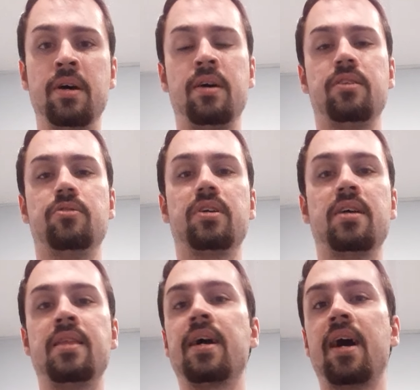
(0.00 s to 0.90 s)
So again,
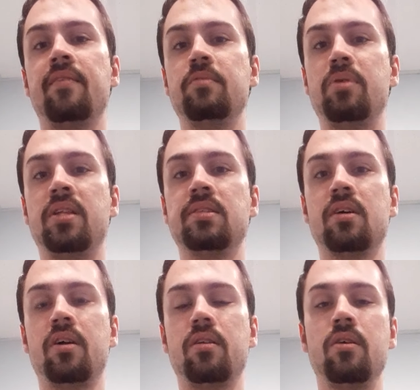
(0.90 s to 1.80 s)
that kind of depends
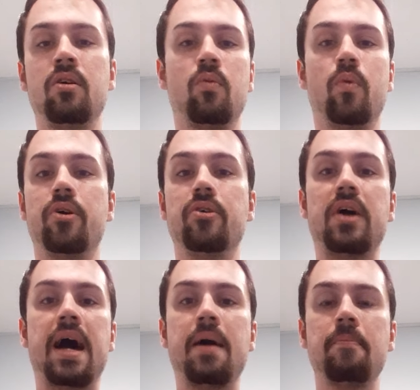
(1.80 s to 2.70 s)
on where you're
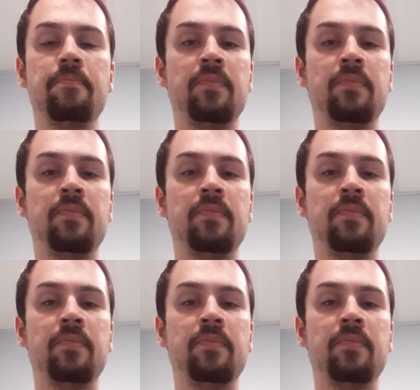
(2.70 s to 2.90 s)
at,